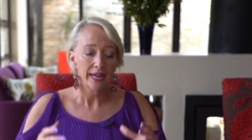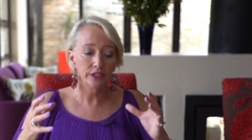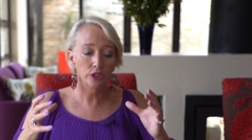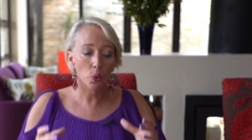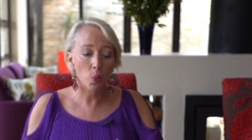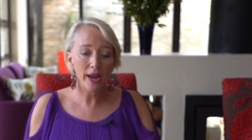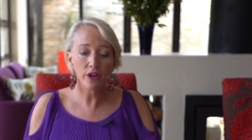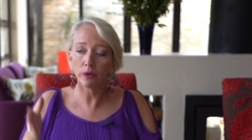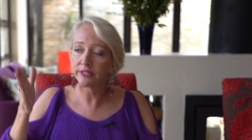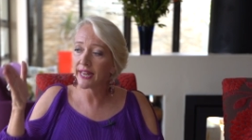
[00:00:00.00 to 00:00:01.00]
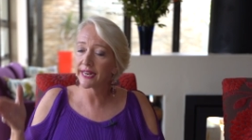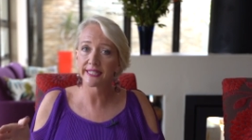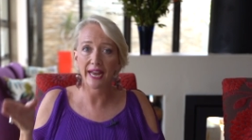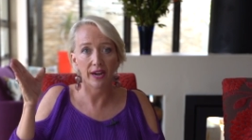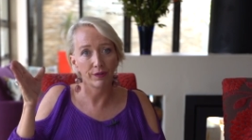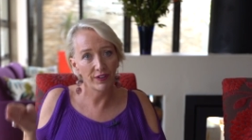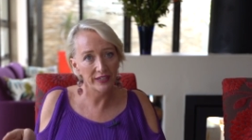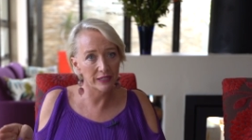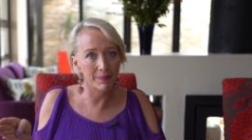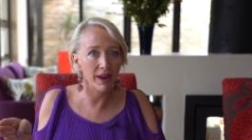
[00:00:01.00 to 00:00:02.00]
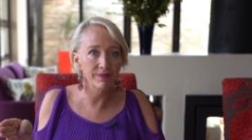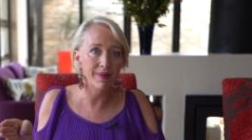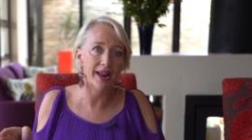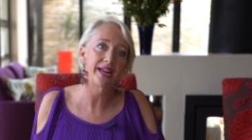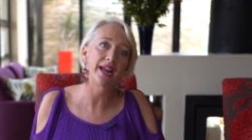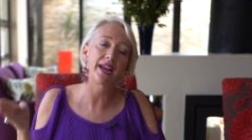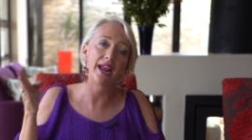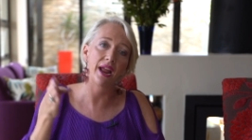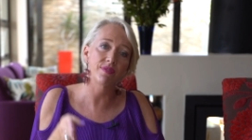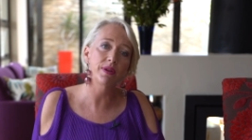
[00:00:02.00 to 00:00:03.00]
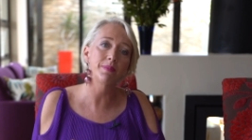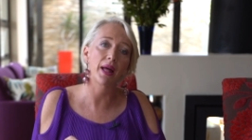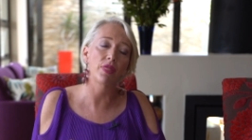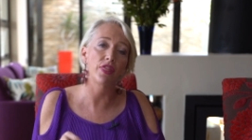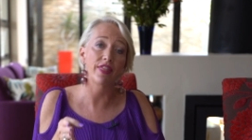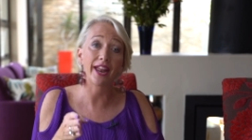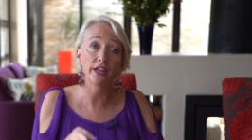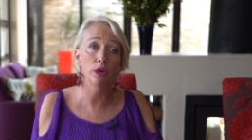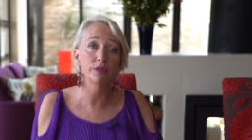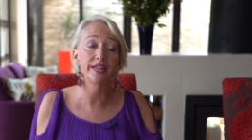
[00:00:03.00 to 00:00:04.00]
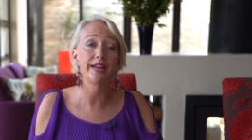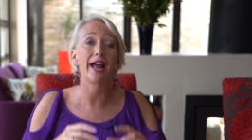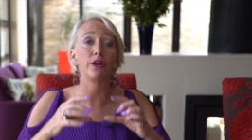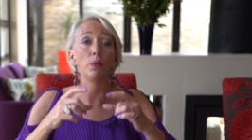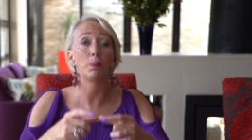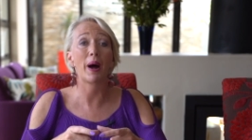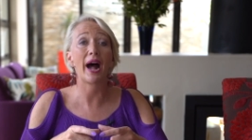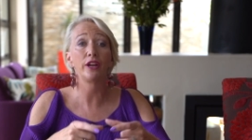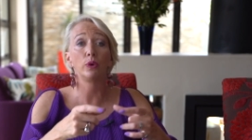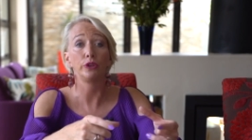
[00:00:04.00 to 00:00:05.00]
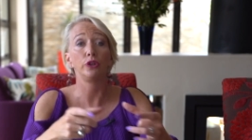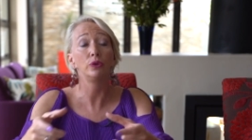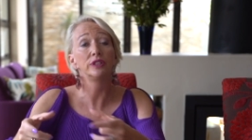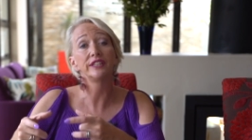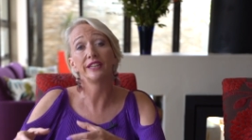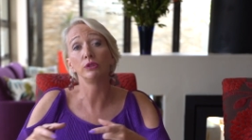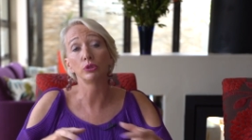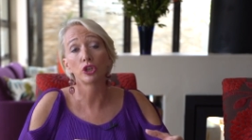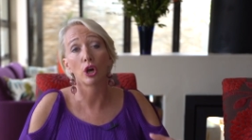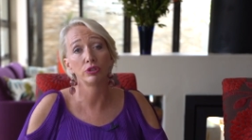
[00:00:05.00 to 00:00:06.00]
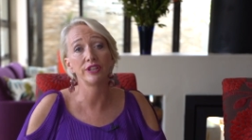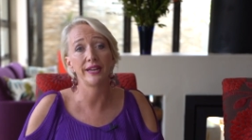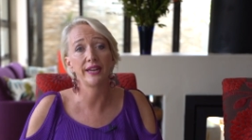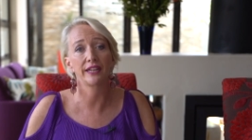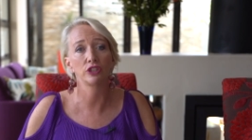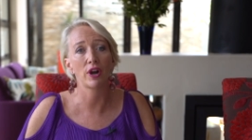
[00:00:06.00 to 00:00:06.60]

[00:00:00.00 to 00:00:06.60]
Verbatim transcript: And so when you set aside a fixed amount of money and every month that goes in and you buy your units in your chosen index